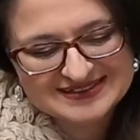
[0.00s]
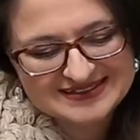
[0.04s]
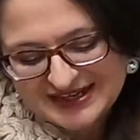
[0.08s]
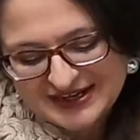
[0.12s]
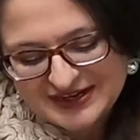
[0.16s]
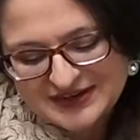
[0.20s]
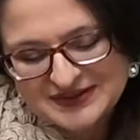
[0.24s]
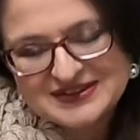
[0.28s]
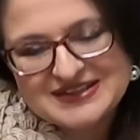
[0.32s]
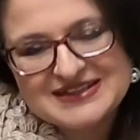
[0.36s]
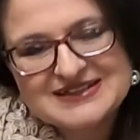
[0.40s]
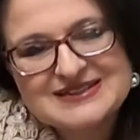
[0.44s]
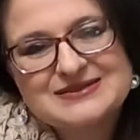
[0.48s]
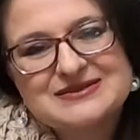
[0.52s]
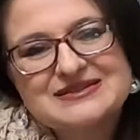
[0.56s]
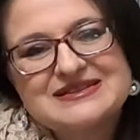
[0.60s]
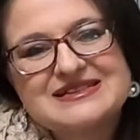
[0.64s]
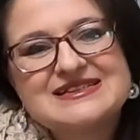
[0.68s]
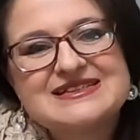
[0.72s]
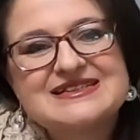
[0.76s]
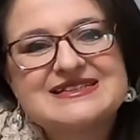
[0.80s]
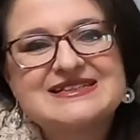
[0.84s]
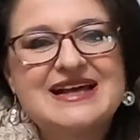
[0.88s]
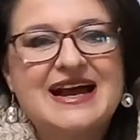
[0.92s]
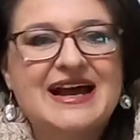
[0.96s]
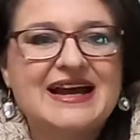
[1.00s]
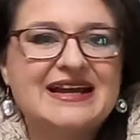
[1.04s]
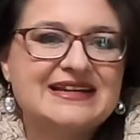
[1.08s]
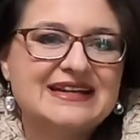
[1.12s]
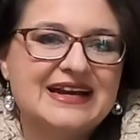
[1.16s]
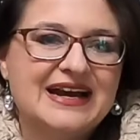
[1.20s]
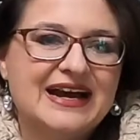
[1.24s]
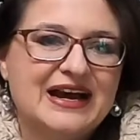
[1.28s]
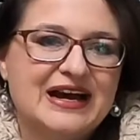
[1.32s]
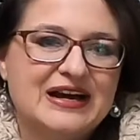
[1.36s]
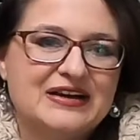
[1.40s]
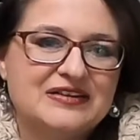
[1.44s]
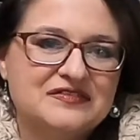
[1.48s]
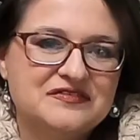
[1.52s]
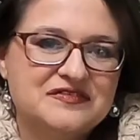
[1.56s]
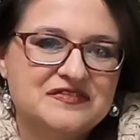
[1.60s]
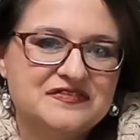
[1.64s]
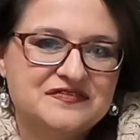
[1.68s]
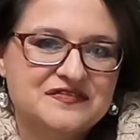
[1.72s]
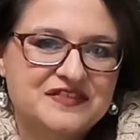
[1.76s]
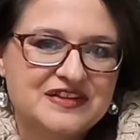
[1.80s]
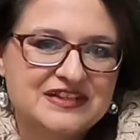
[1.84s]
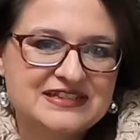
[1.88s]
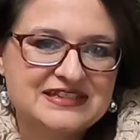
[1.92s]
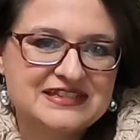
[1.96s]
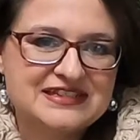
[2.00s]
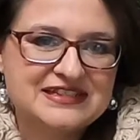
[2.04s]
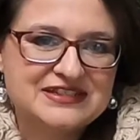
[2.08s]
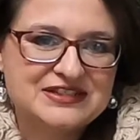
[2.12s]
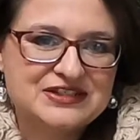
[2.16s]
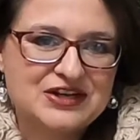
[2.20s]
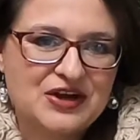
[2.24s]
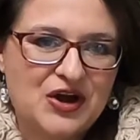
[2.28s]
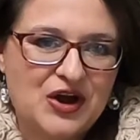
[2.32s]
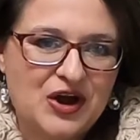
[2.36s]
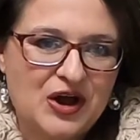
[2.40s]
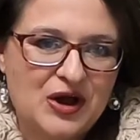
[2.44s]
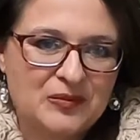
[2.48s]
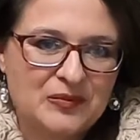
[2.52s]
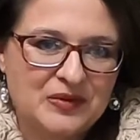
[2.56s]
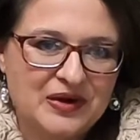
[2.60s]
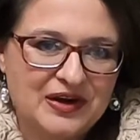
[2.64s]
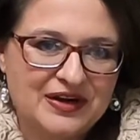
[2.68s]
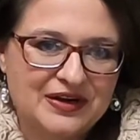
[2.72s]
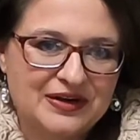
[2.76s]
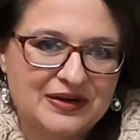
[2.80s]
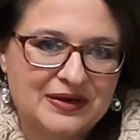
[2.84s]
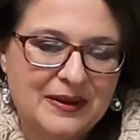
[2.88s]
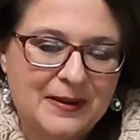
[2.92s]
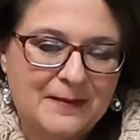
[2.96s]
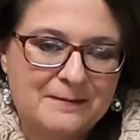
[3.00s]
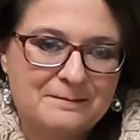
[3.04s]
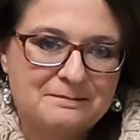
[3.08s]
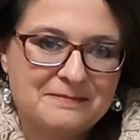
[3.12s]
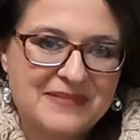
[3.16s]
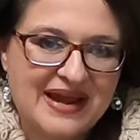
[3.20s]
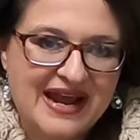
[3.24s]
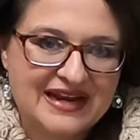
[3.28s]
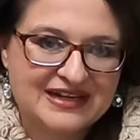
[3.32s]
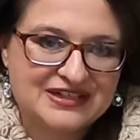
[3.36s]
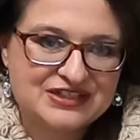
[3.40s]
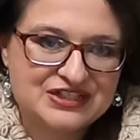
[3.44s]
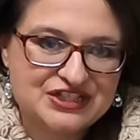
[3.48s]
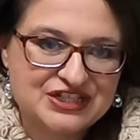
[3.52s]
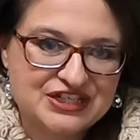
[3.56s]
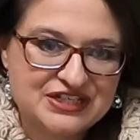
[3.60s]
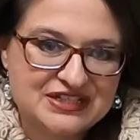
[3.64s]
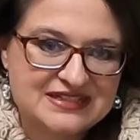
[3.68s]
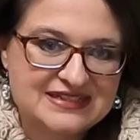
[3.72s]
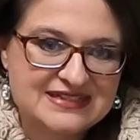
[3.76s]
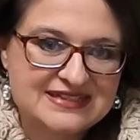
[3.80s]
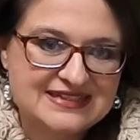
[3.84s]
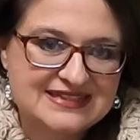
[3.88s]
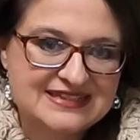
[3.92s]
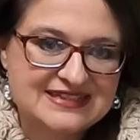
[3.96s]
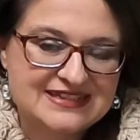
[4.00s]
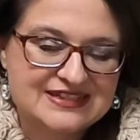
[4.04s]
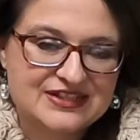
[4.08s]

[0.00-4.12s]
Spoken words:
So this was a set of vintage Hallmark matches.